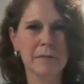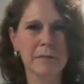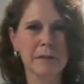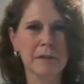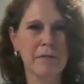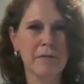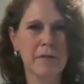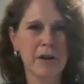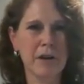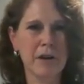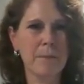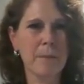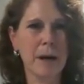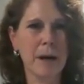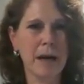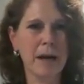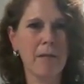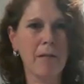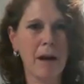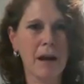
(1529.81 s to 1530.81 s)
It was a very
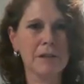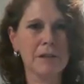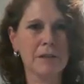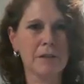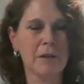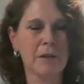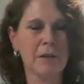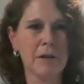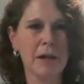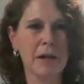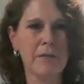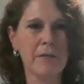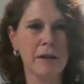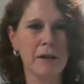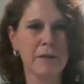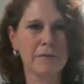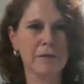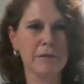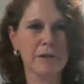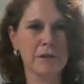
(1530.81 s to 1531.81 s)
biological
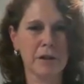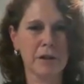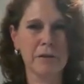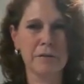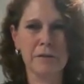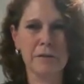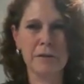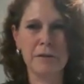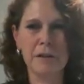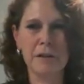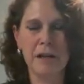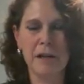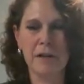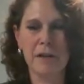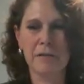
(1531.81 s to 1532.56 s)
craving for junk food,